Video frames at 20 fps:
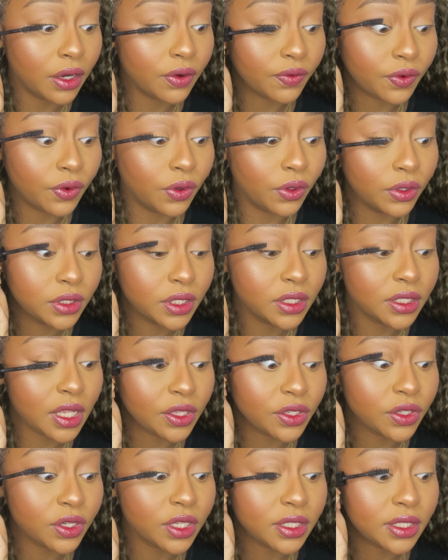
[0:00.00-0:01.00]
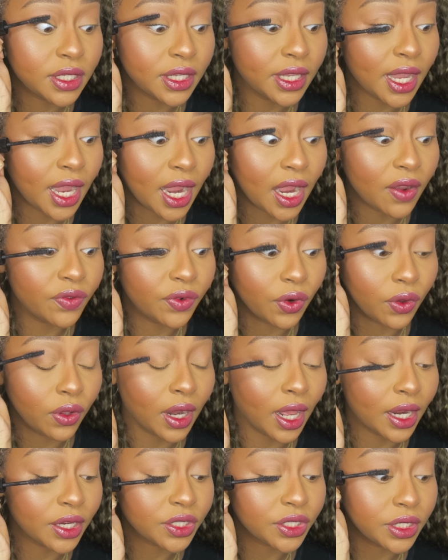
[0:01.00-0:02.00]
Unfold, because as you can see, I have no
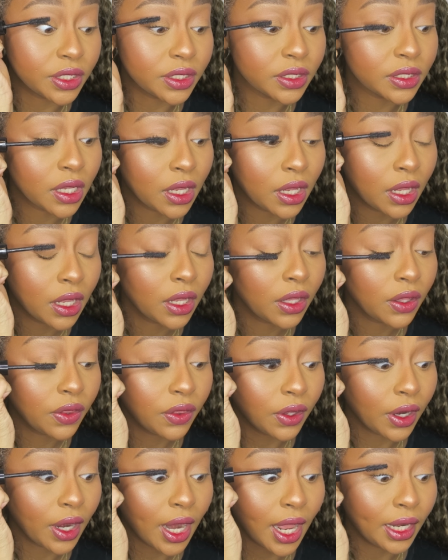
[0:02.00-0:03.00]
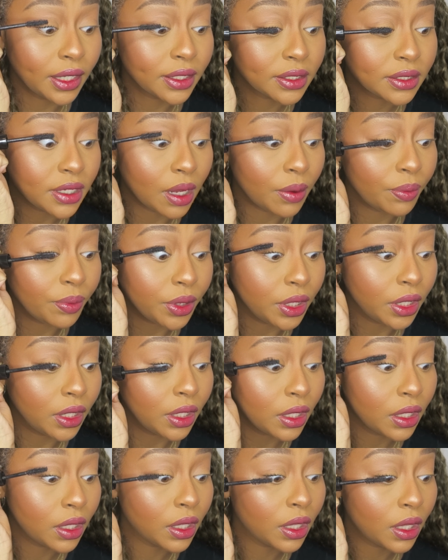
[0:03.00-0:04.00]
lashes. They're hella
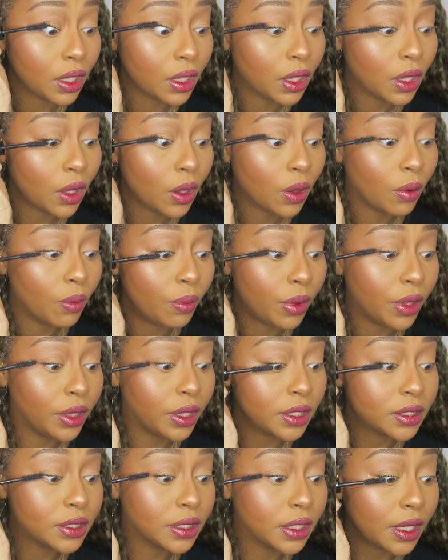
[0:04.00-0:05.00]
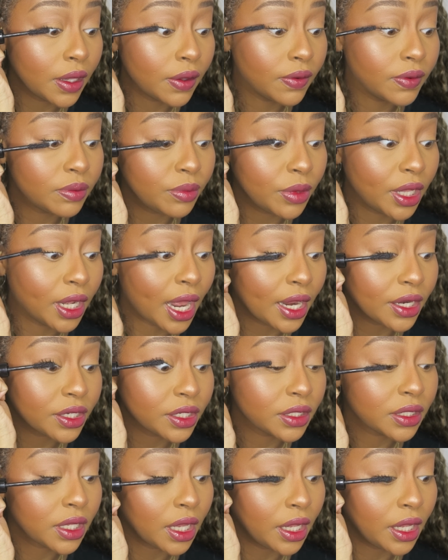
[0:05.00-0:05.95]
stumpy, but this gives me lashes,